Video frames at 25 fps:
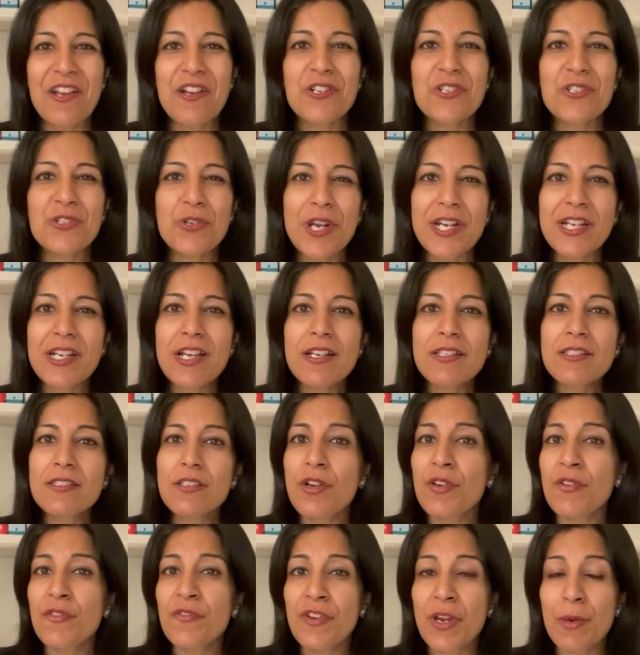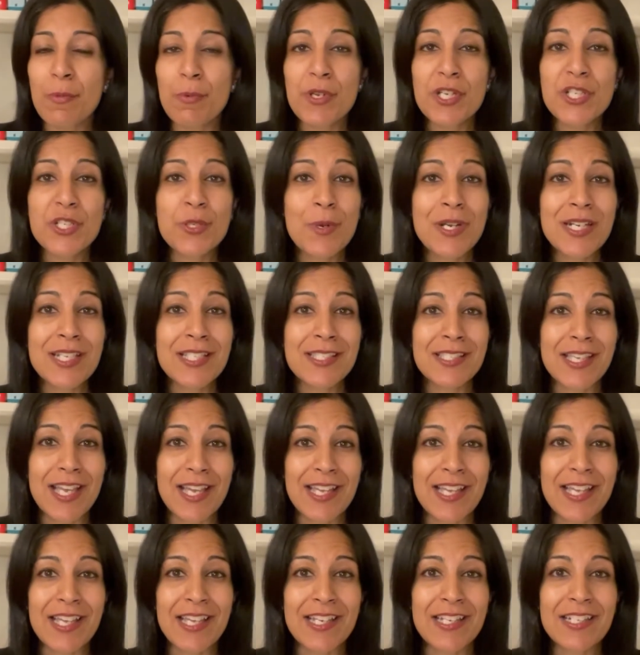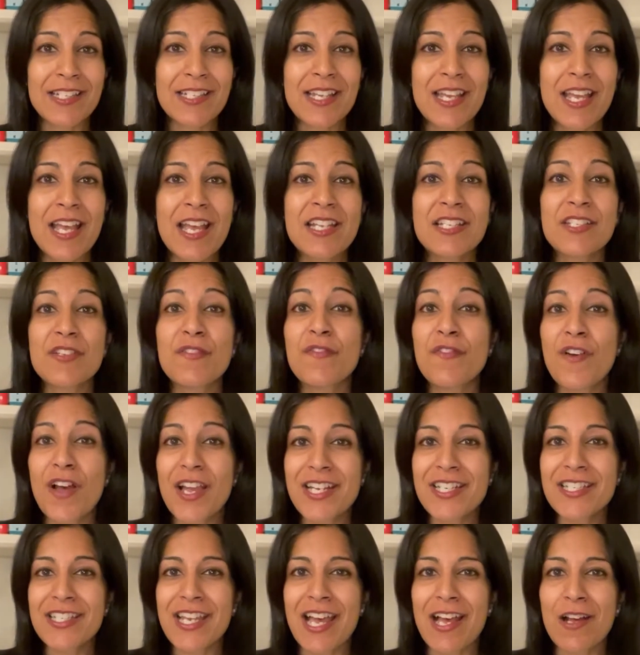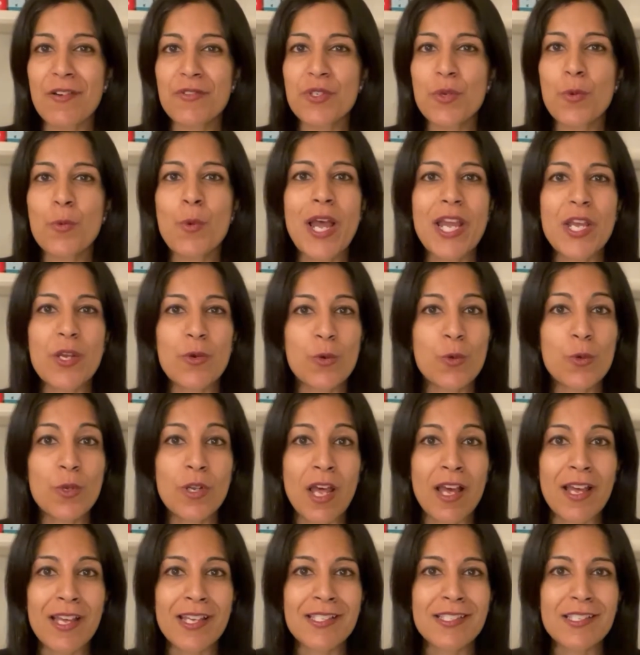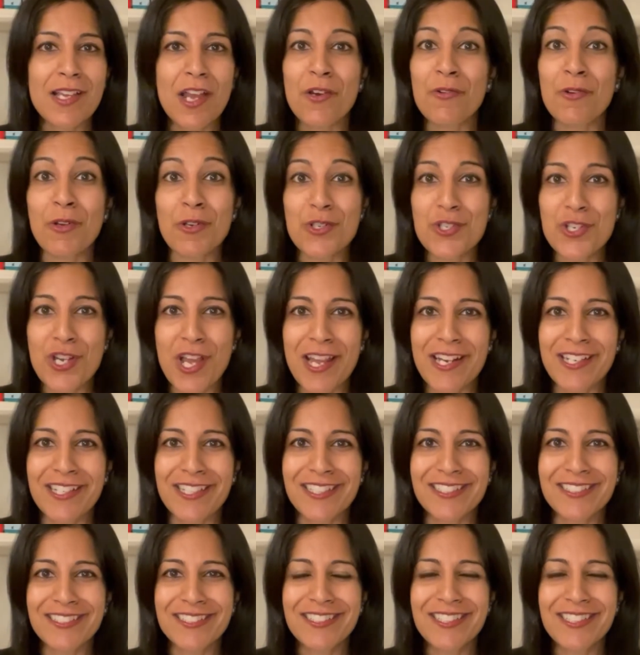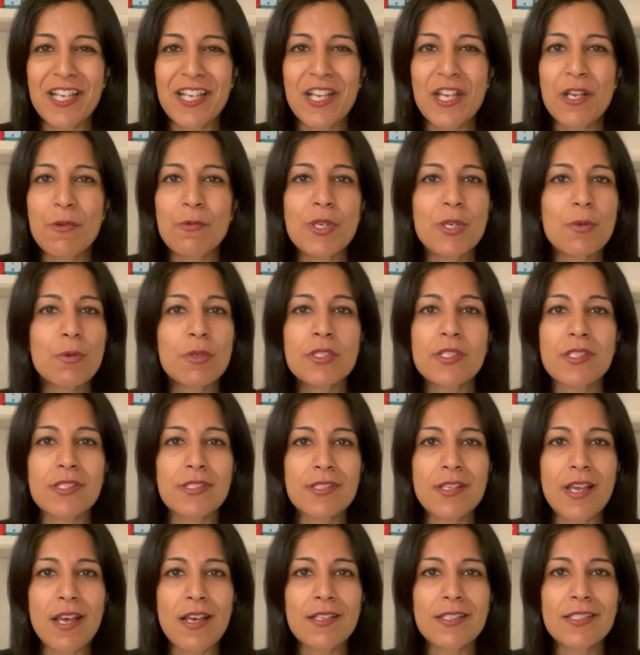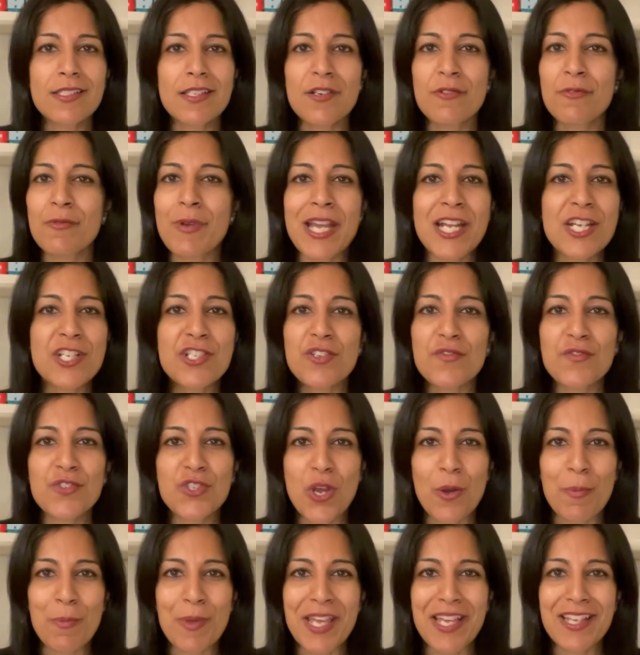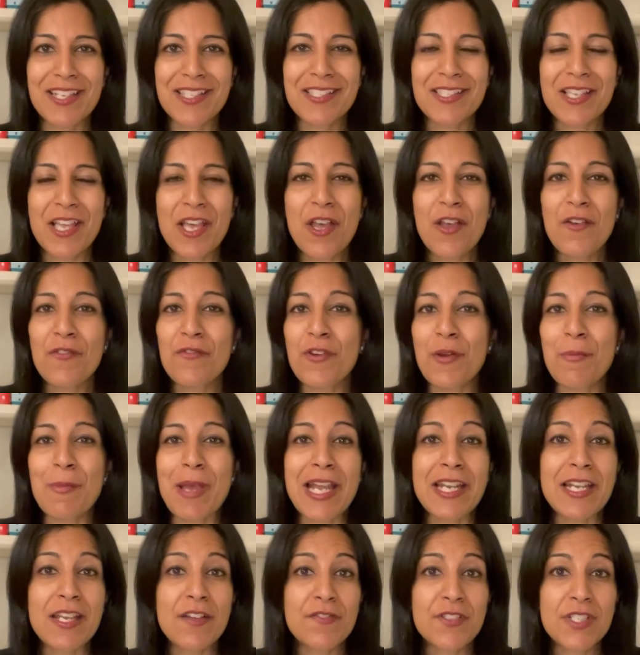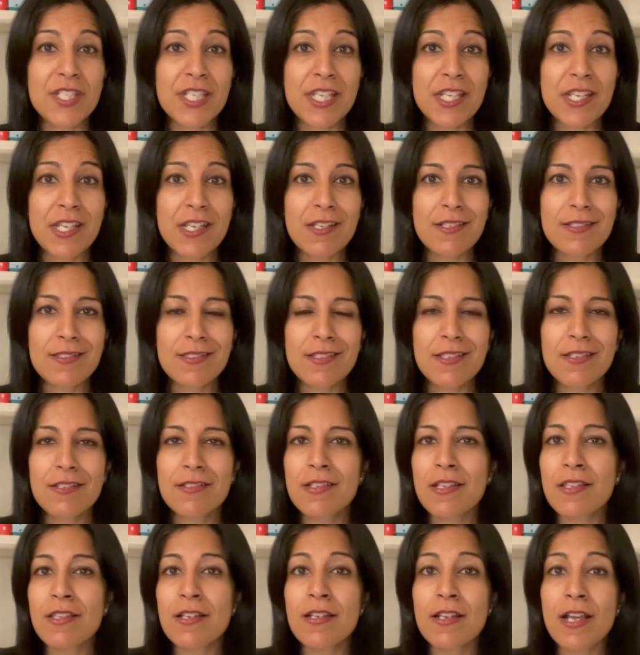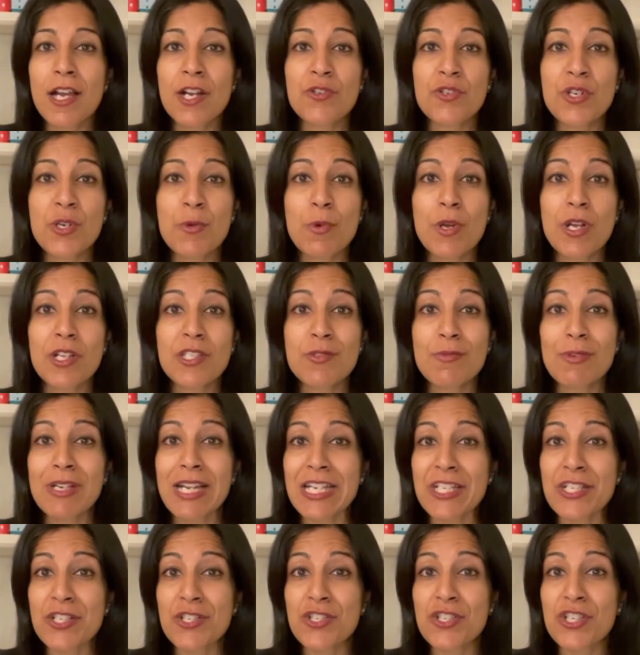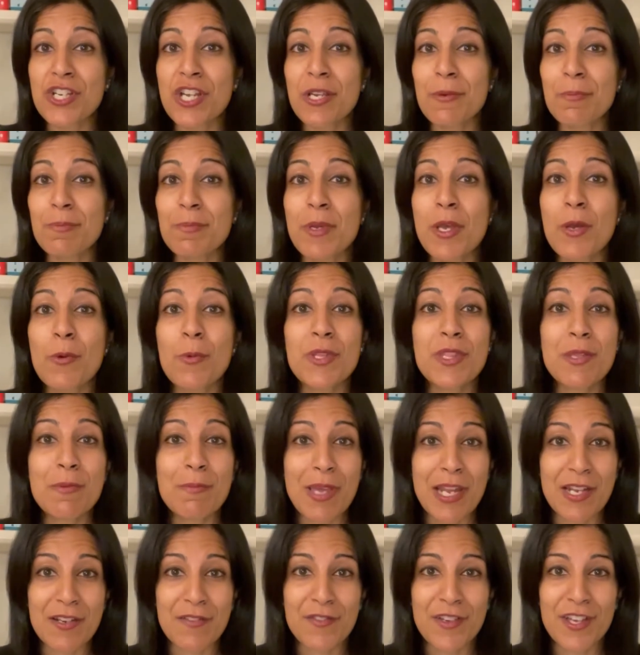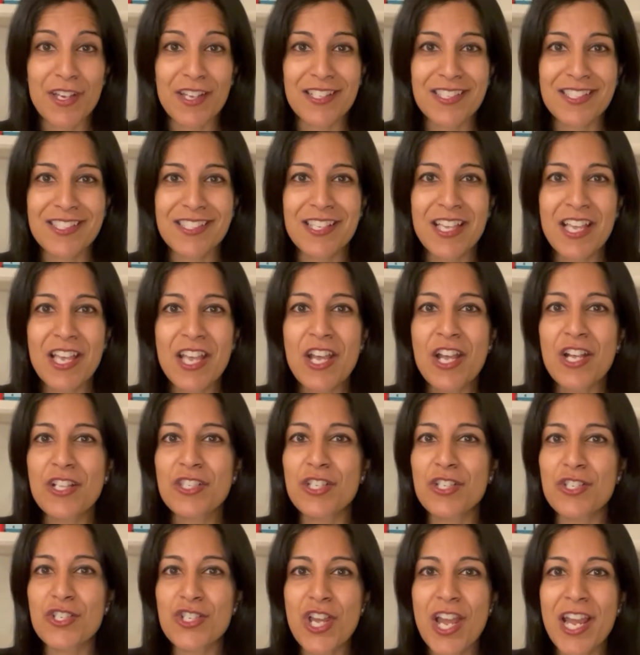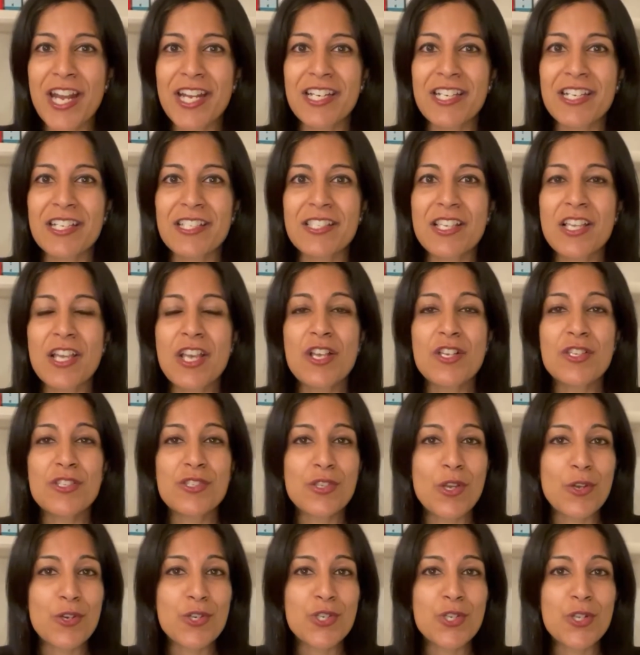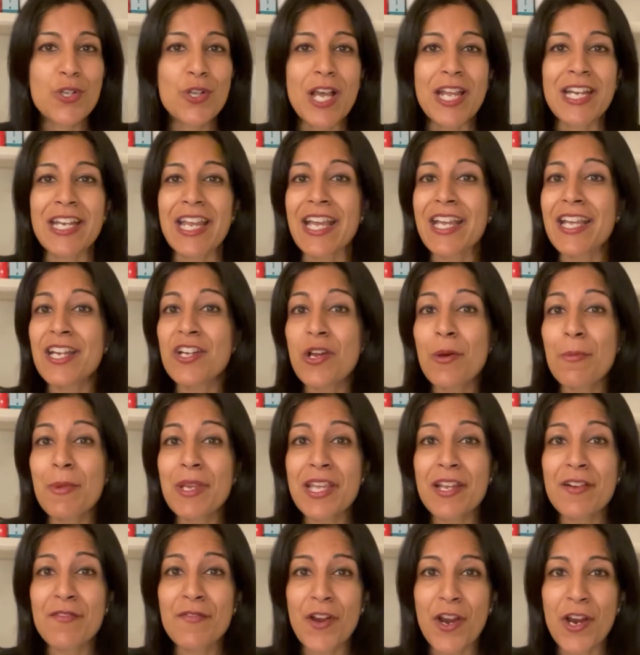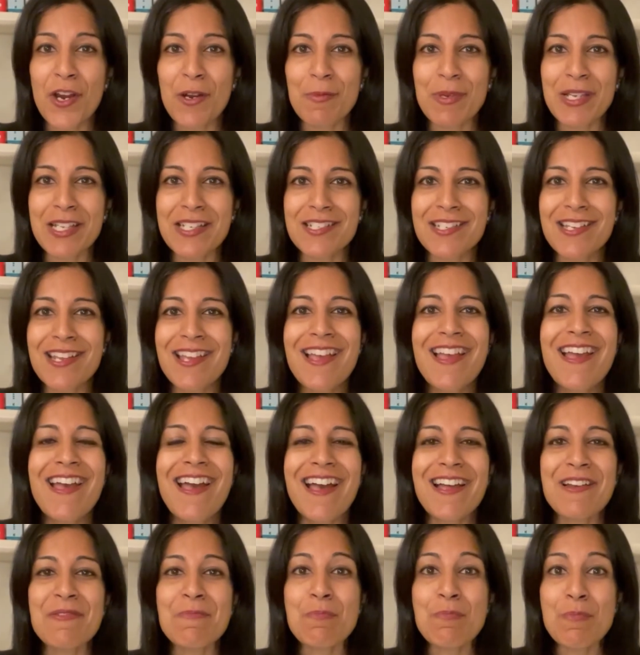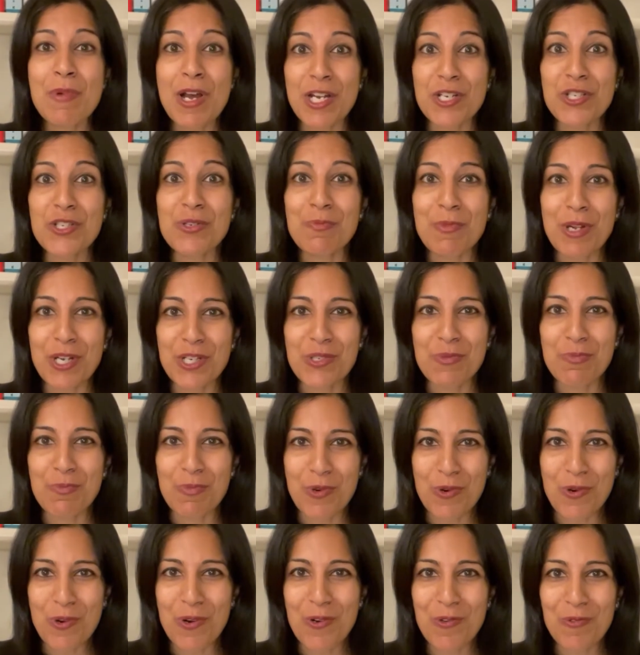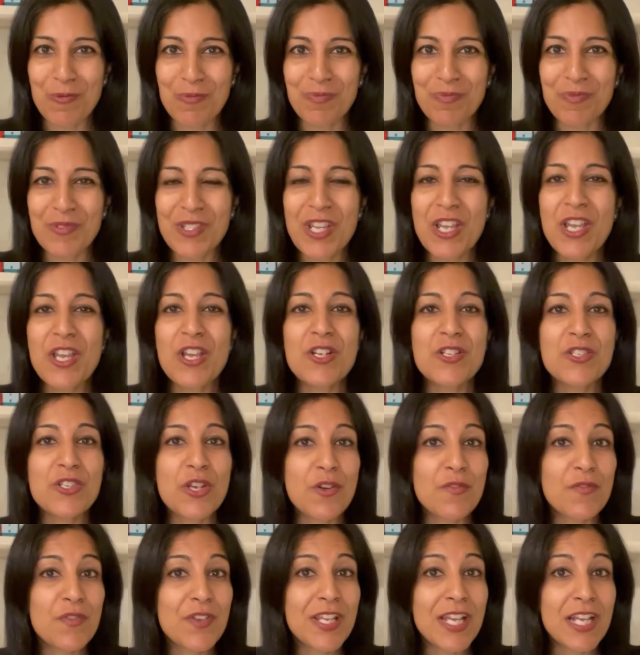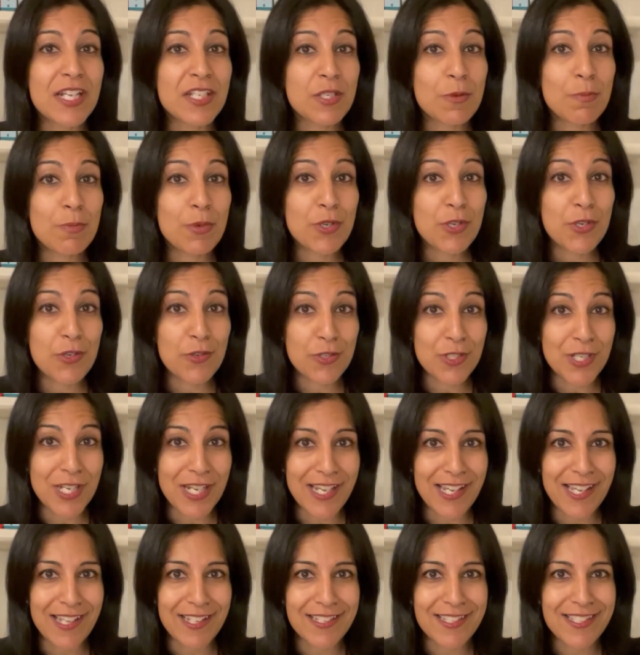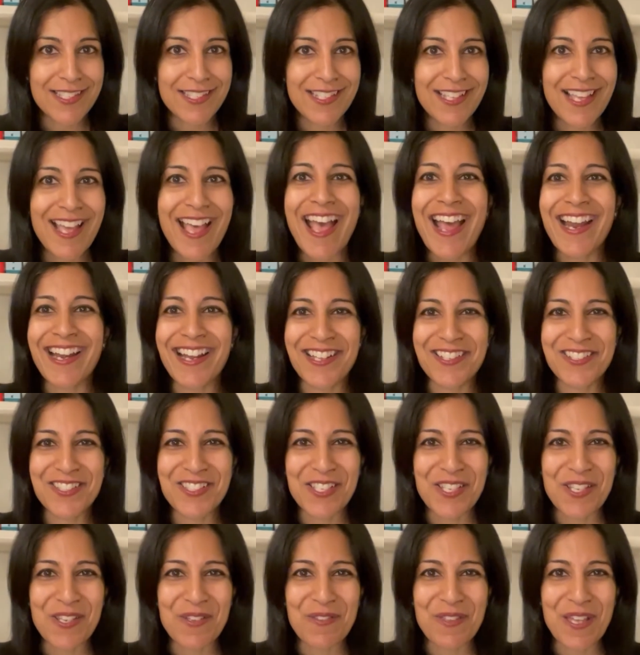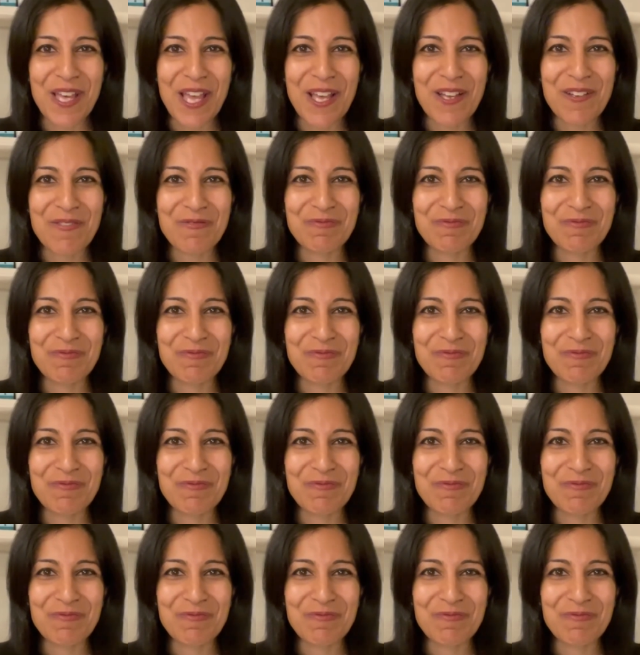Join us on February 22nd to find out why all eyes are on China. We will discuss a range of topics from NFTs to the luxury world's relationship with the metaverse to China's social and economic environment and much, much more. Don't forget to book your tickets and I'll see you there.